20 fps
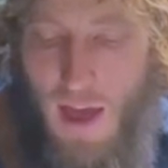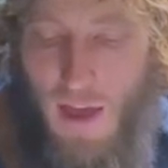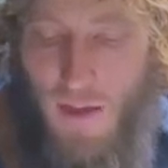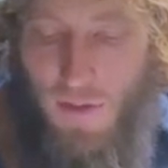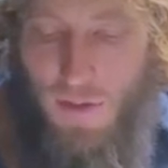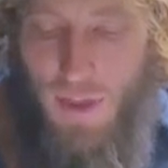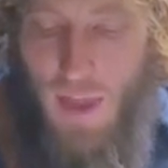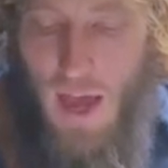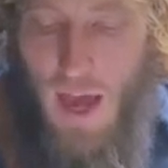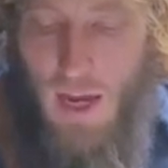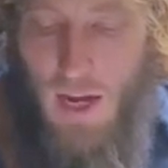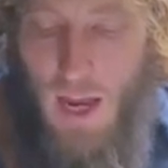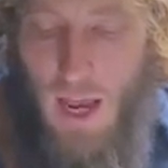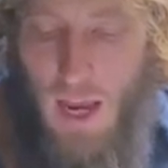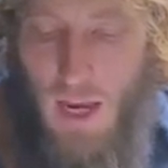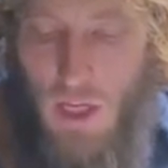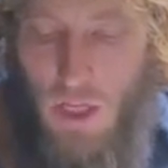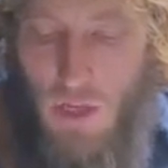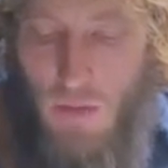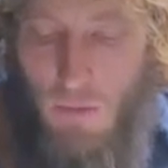Then
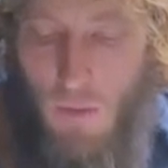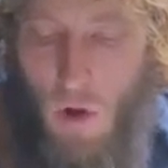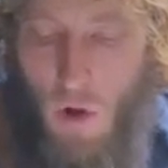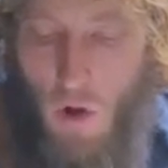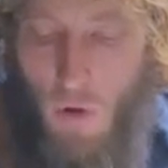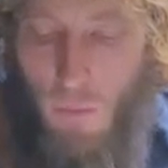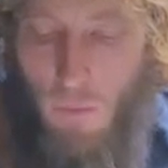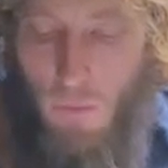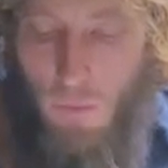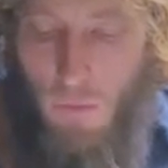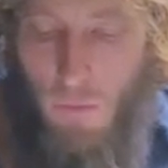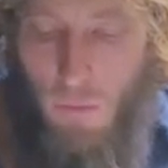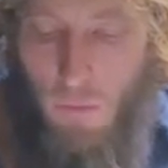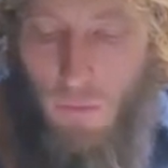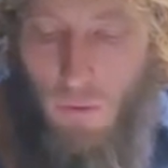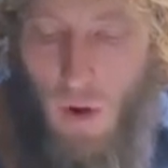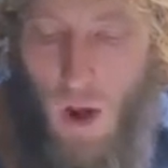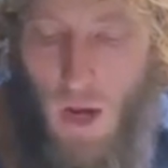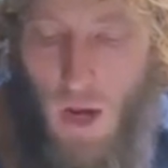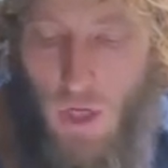a small
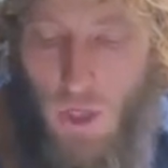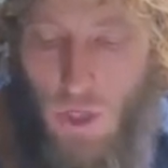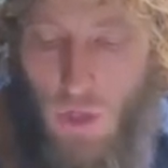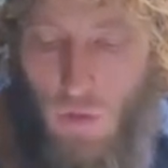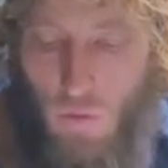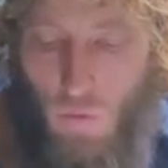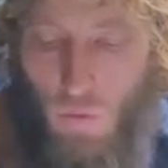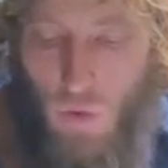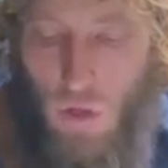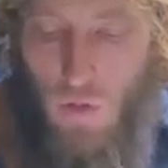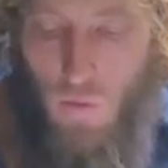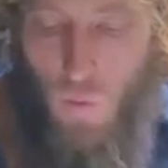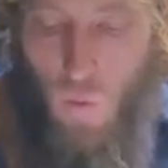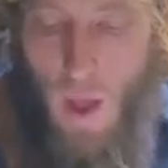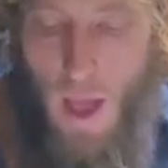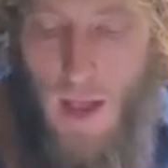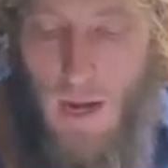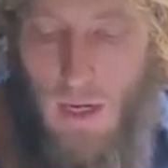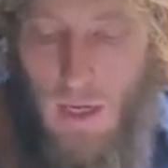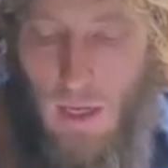brush was
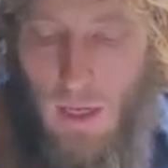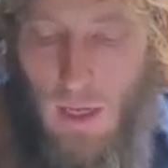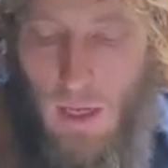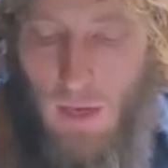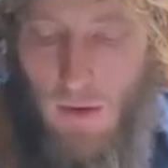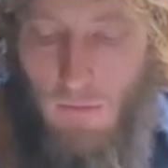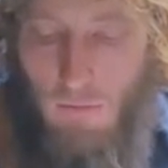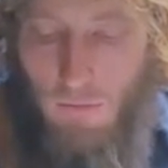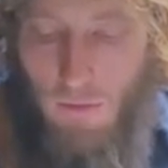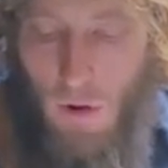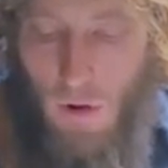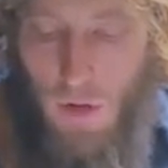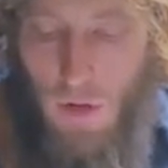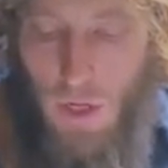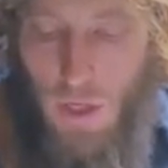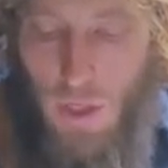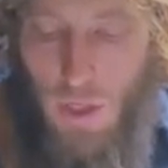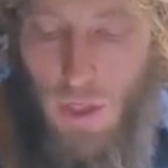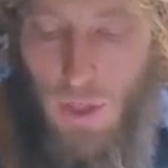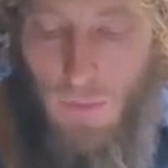wet in
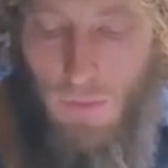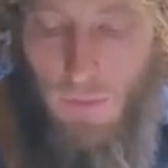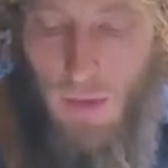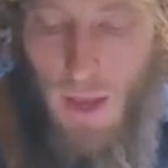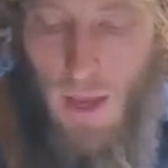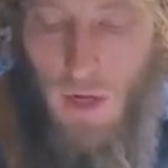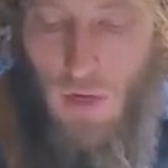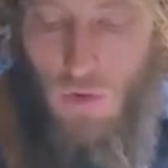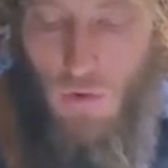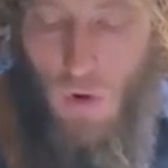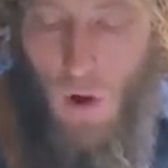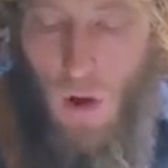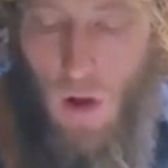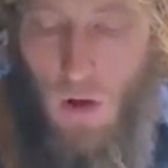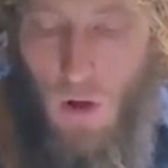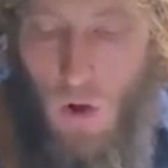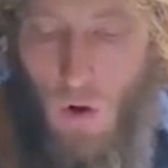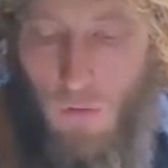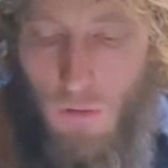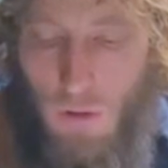varnish and
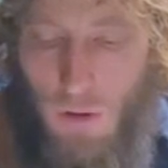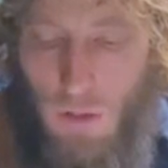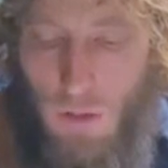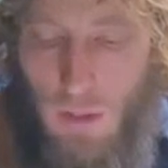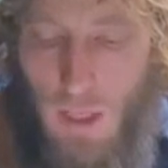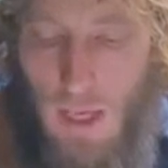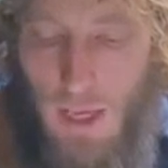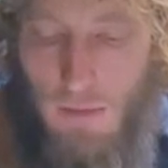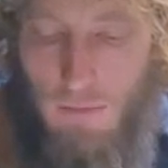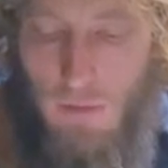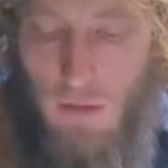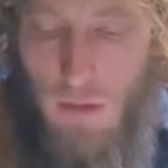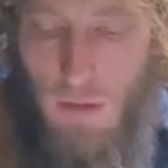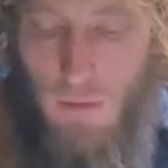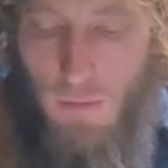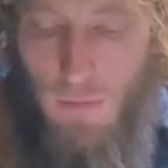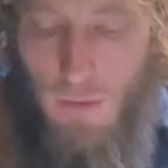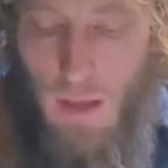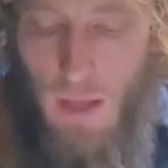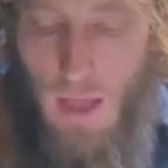drawn over the leaves,
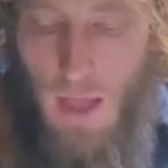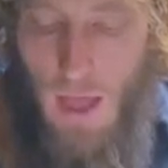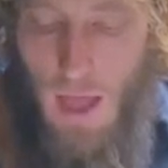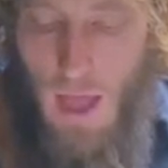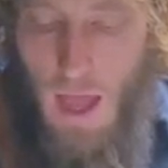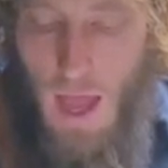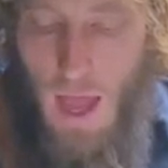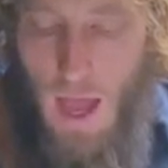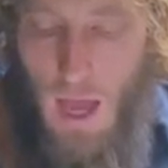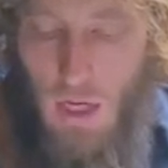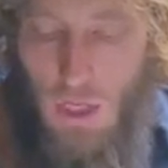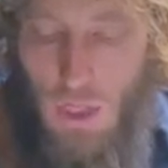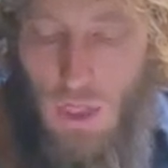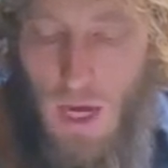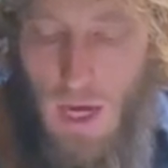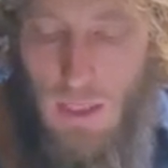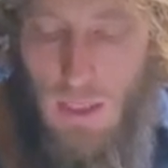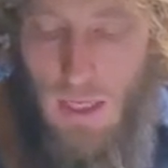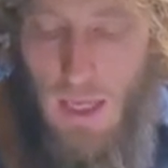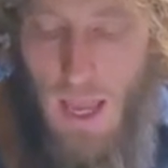and
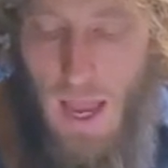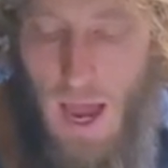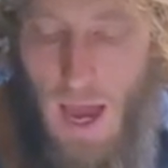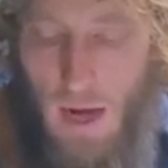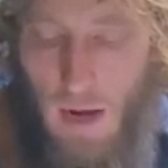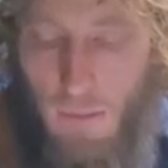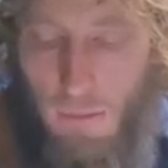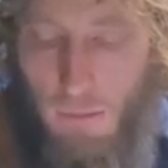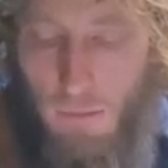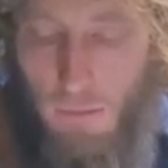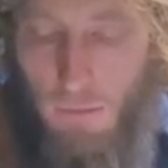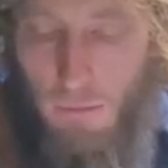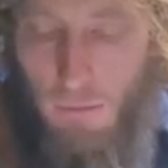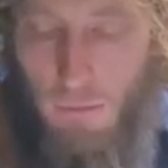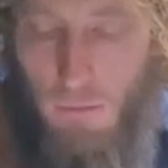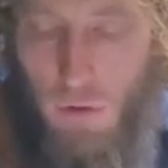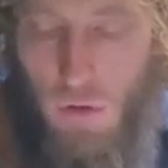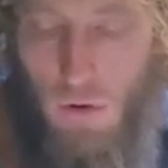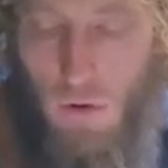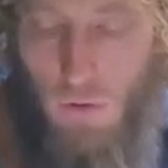Jessie had a
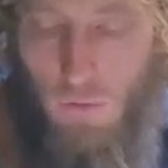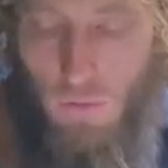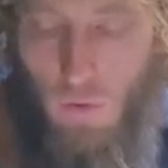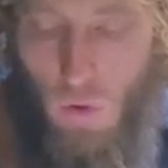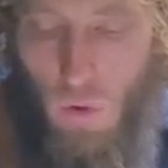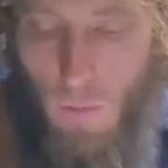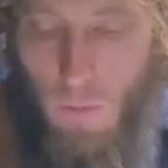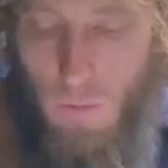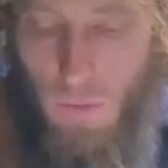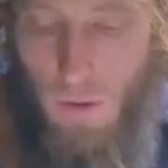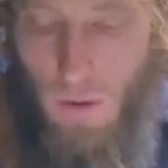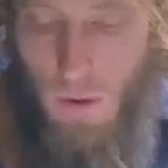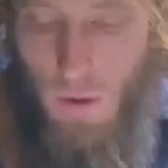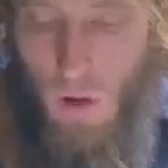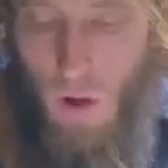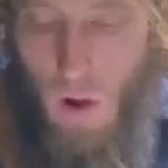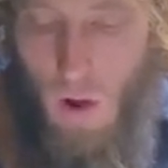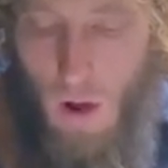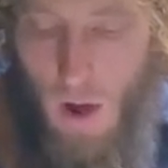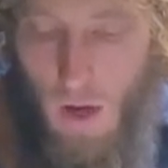beautiful
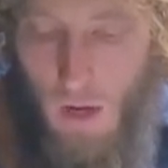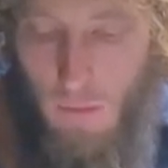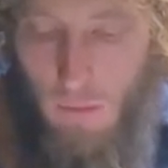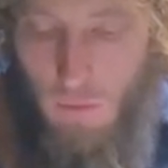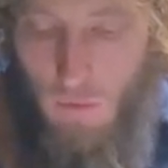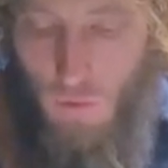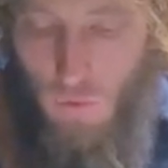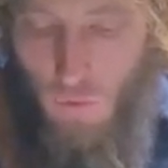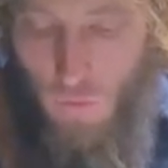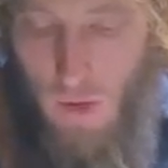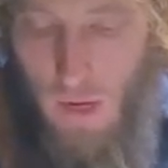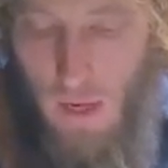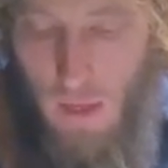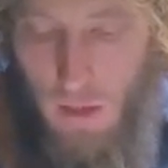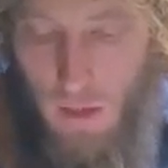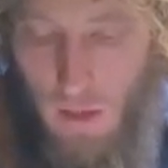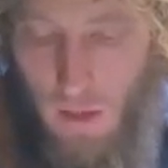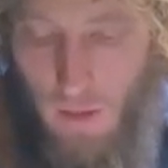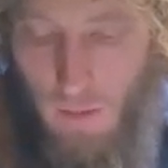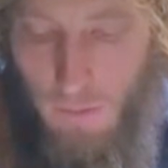autumn
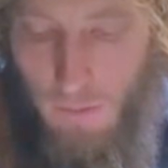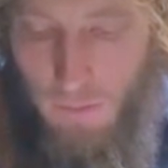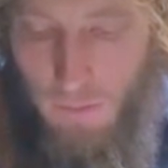wreath.